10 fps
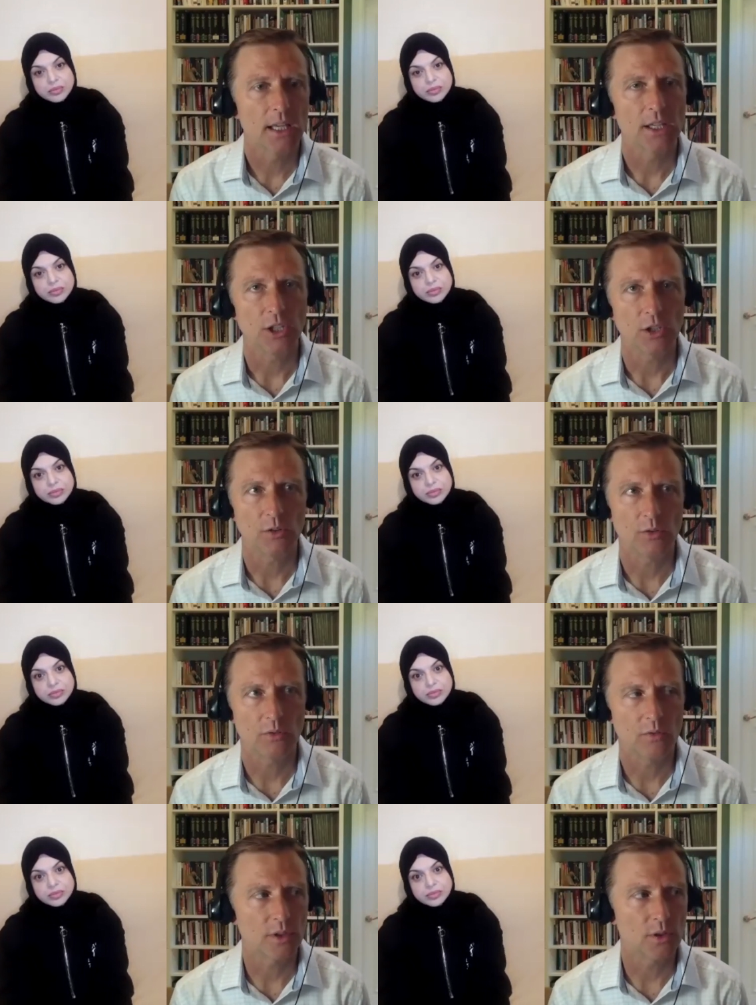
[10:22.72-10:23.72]
Speaker 1: you
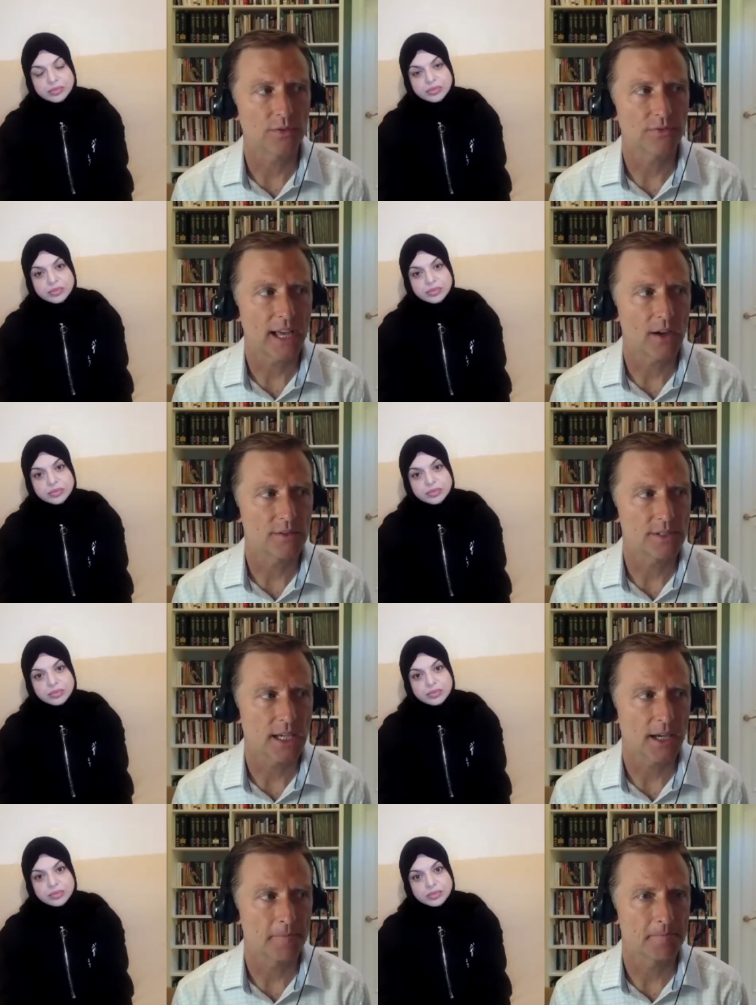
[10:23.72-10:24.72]
found
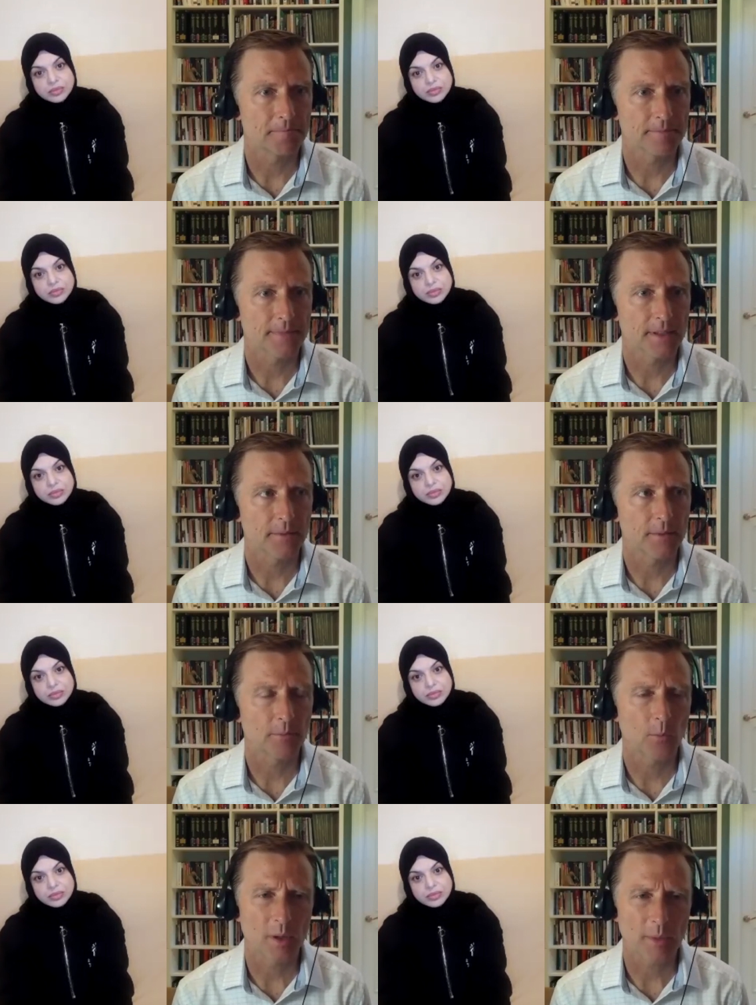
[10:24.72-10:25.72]

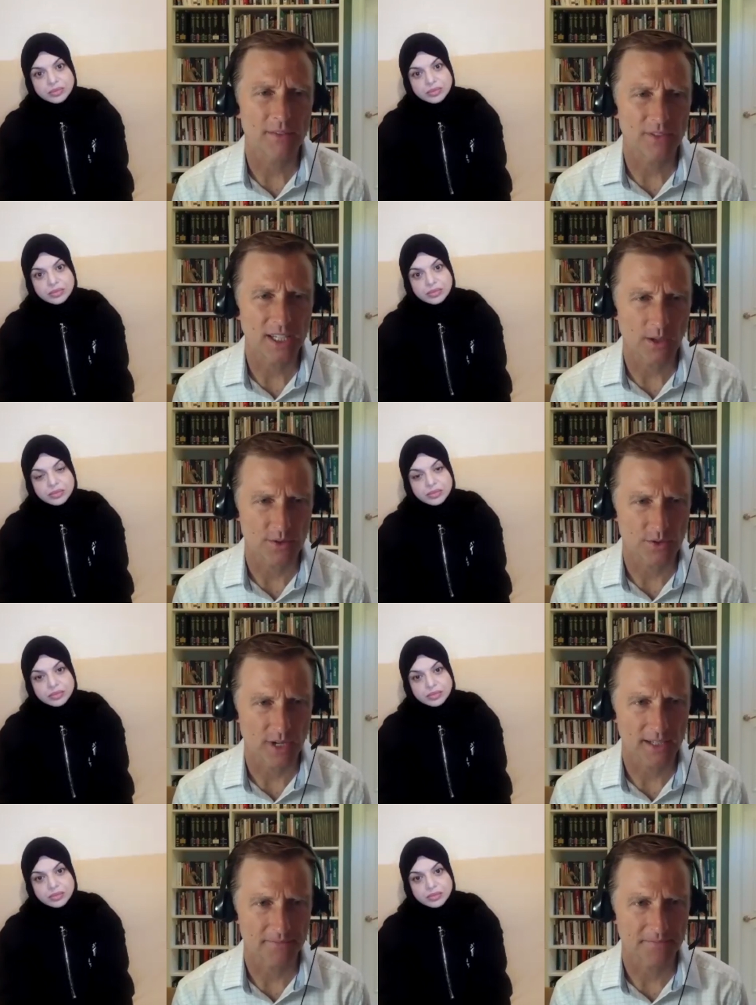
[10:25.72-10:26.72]
one of my videos,
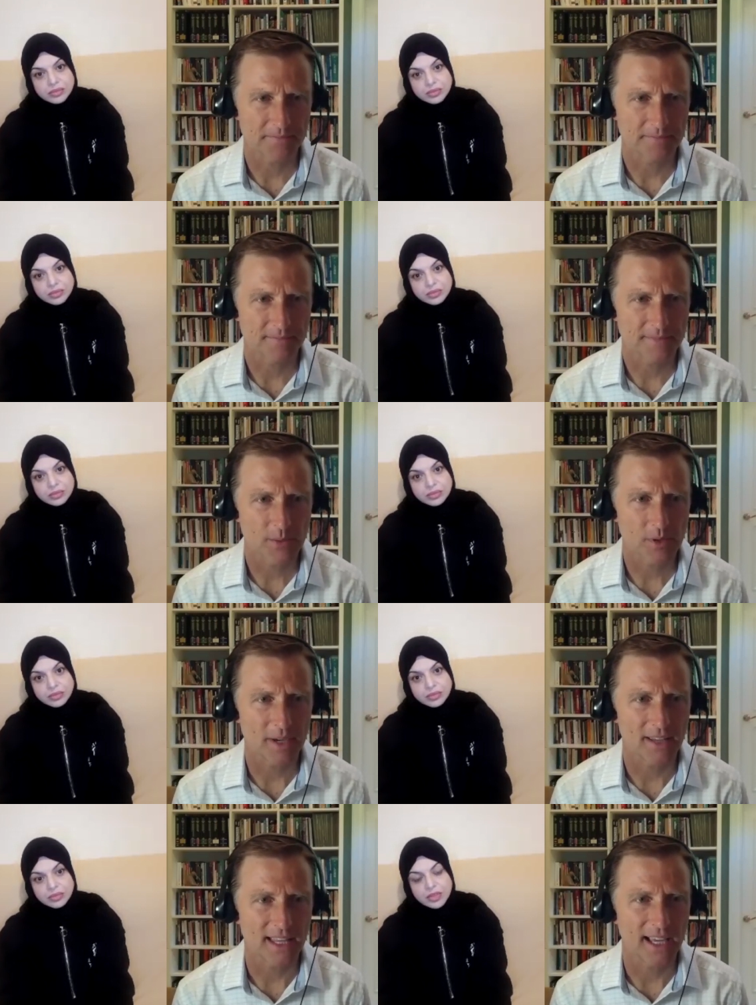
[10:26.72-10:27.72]
right? Tell me
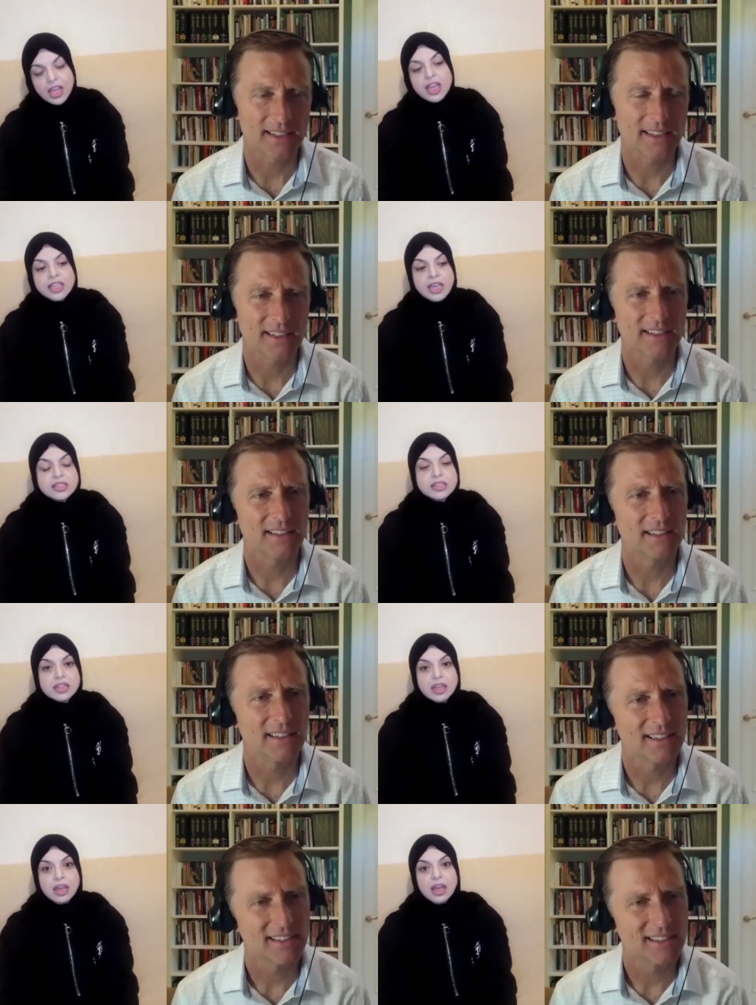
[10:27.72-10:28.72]
about that.
Speaker 2: Yes.
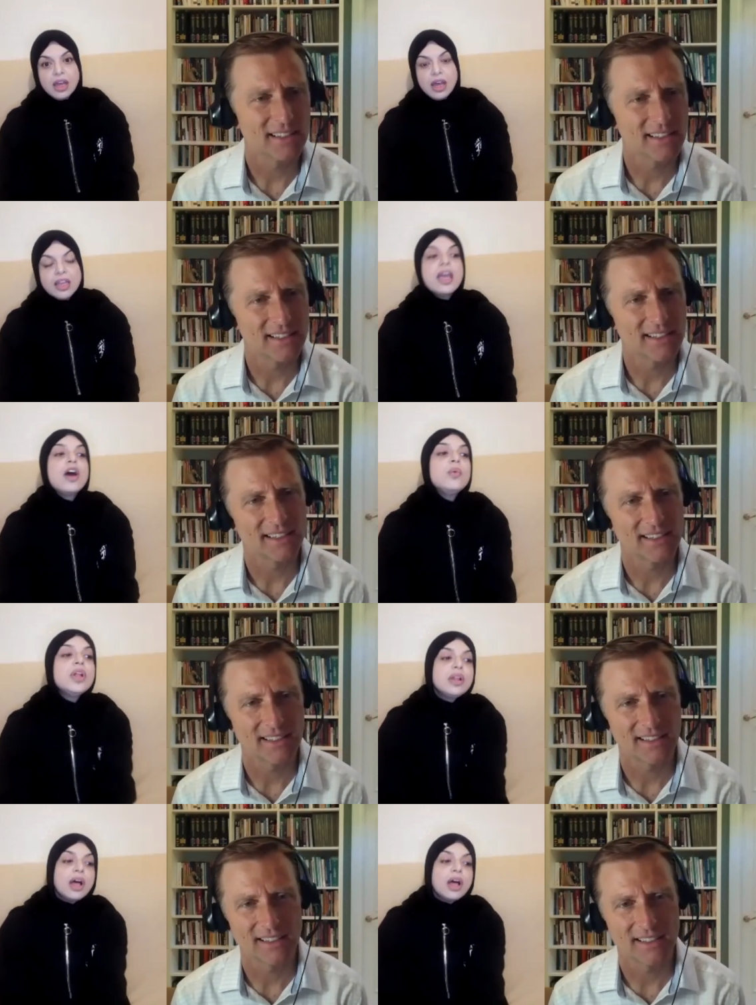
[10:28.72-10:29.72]
Yeah,
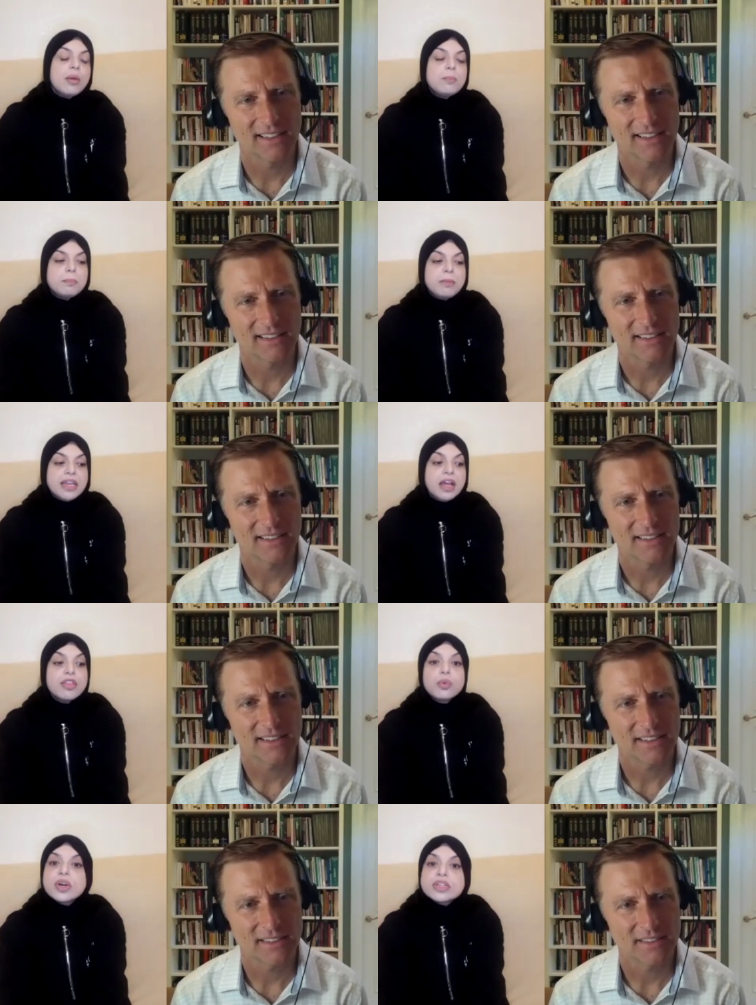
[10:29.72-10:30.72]
well, my
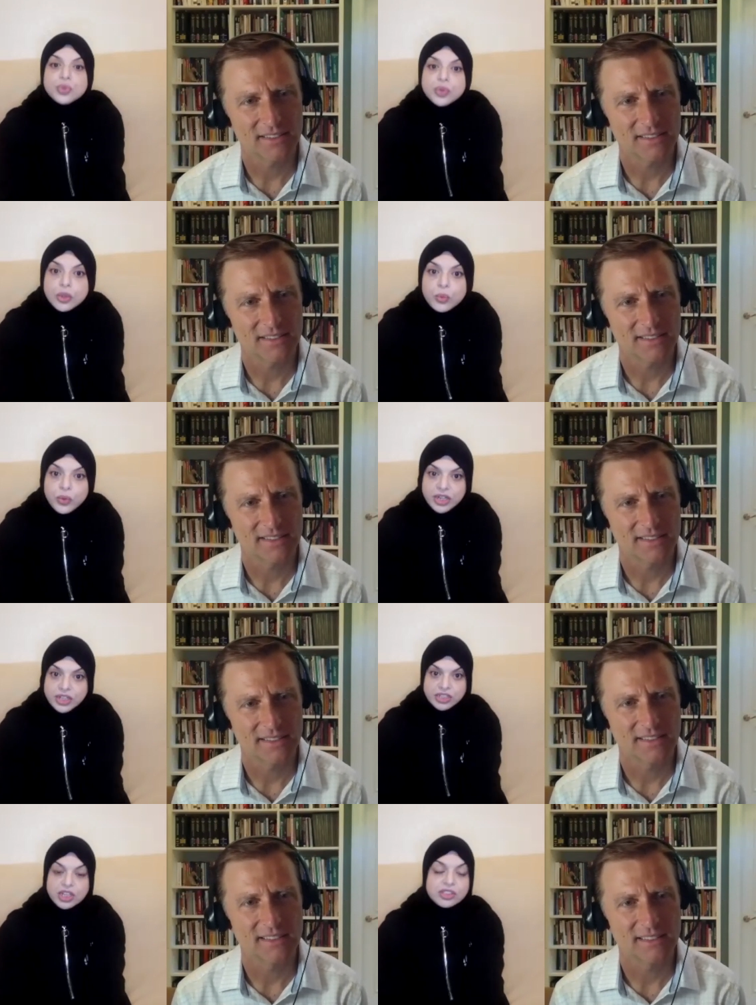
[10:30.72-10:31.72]
health was really
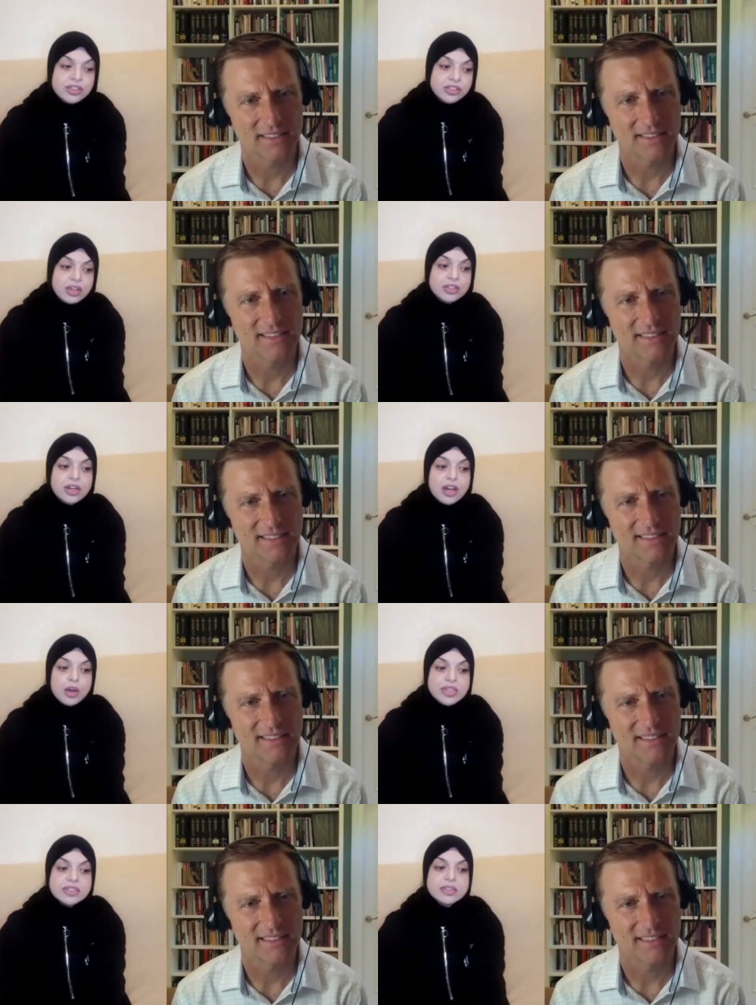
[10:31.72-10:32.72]
weird, doctor. I
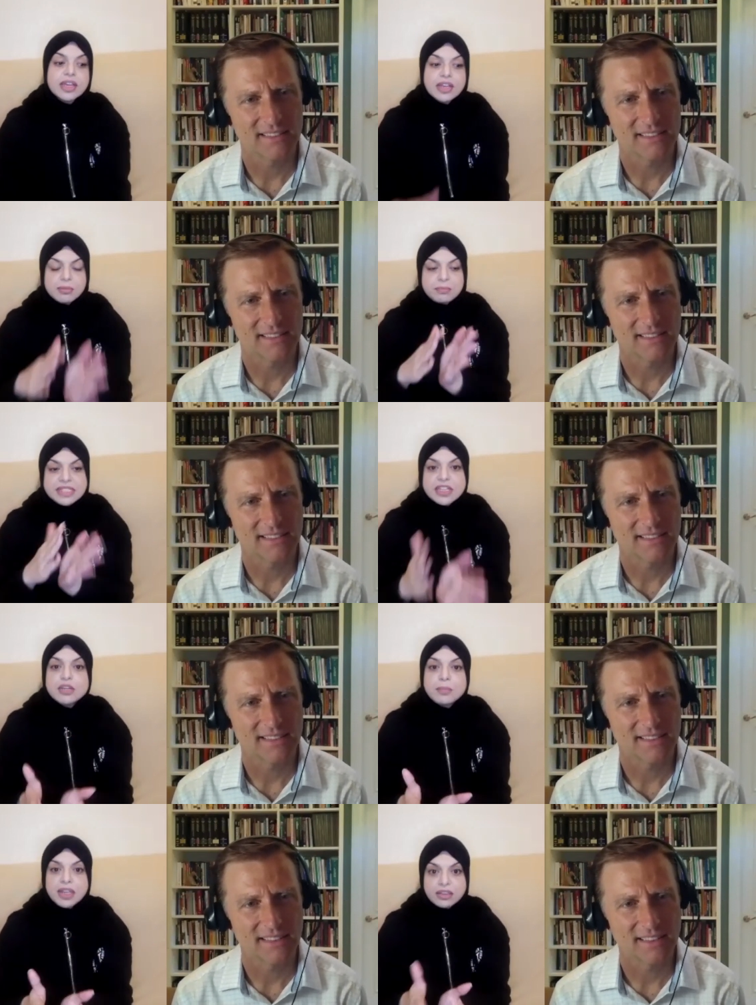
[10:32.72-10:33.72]
was, beside
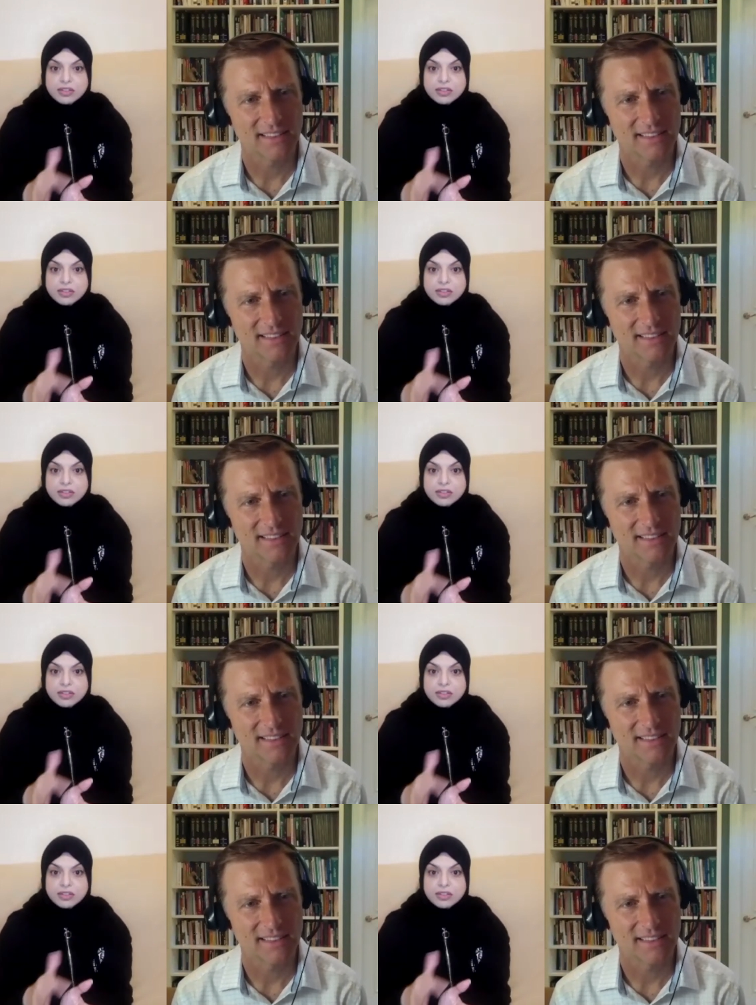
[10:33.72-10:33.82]
my